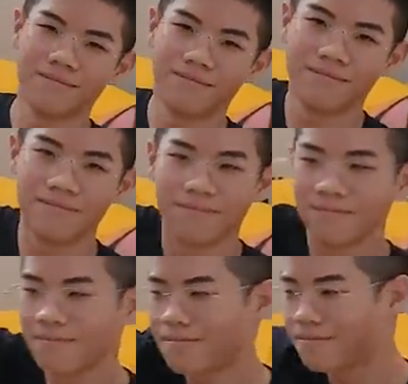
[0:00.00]

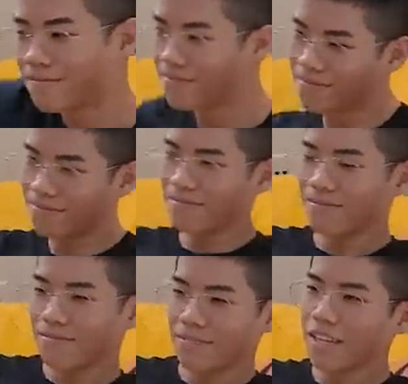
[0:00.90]
Wow. How did you bring that
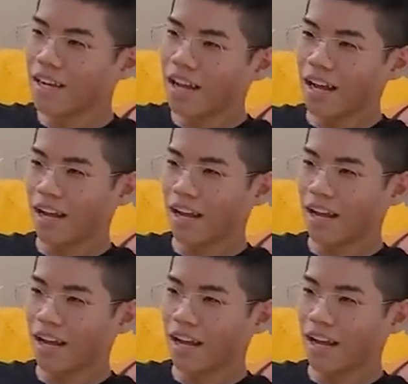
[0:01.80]
in the apartment?